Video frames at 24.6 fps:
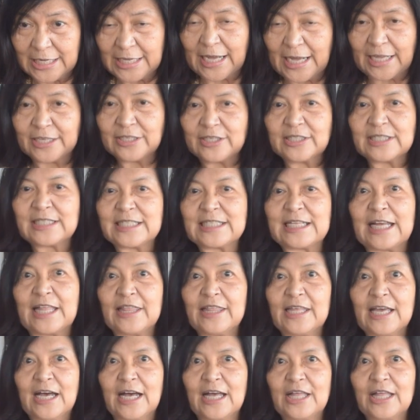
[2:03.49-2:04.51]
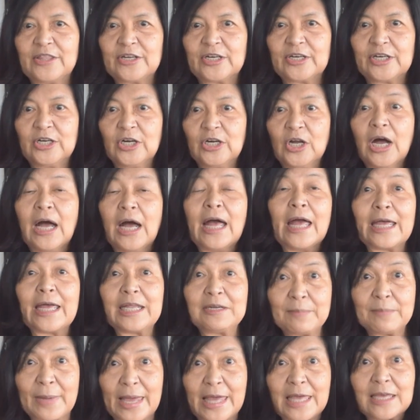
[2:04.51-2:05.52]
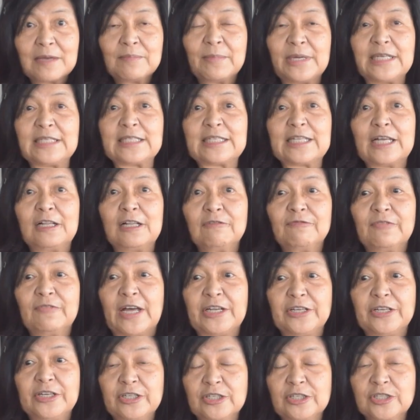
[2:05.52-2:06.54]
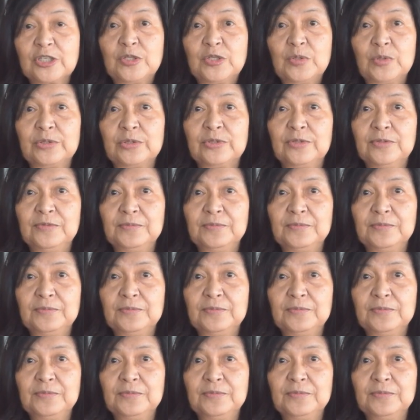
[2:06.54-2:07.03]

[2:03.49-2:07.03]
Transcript: understand the other and make myself understood?